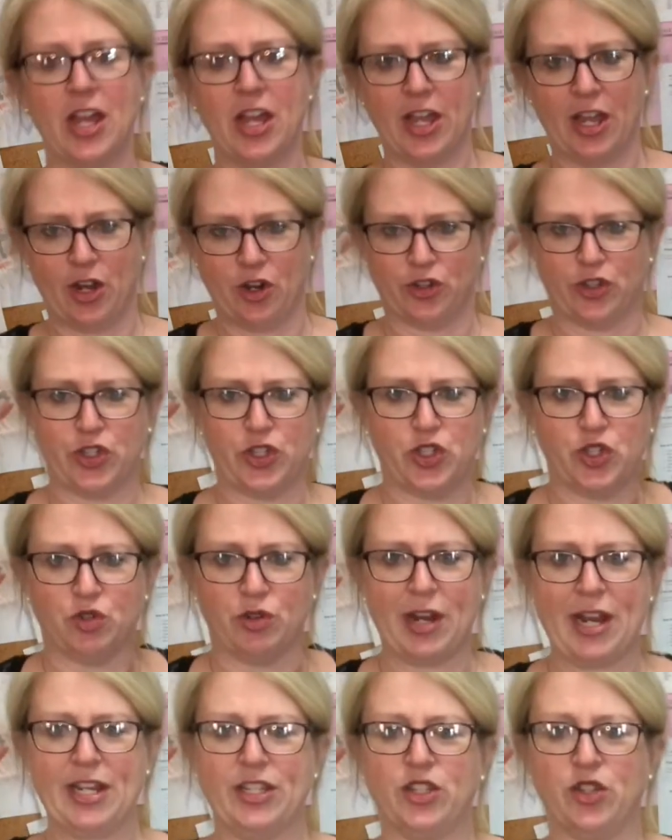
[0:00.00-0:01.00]
Here's the
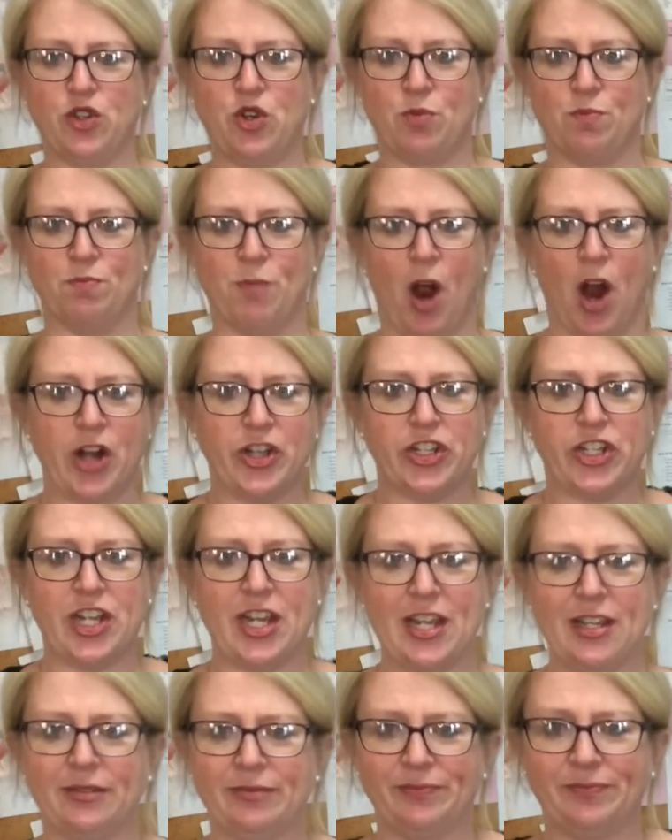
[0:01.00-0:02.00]
string, so you're
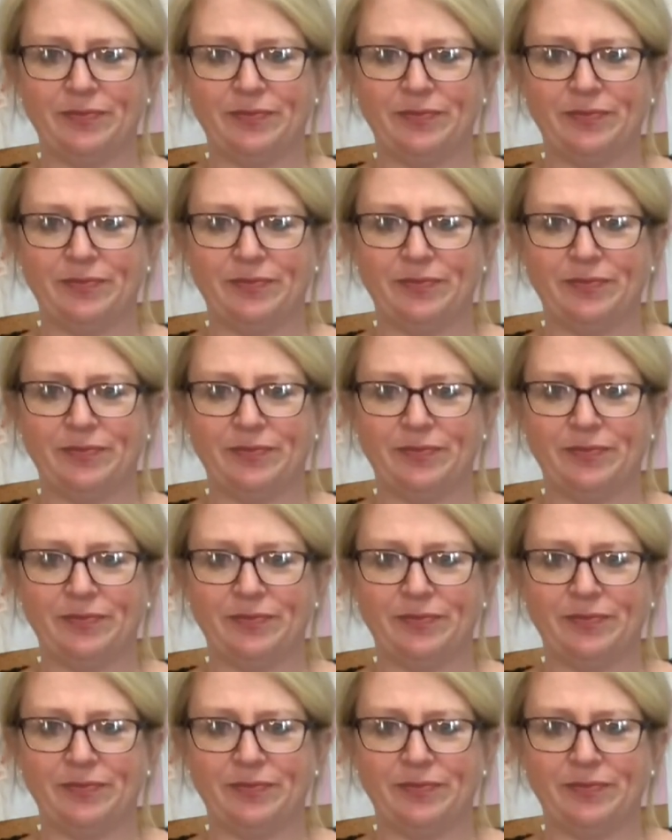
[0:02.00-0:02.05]
marching.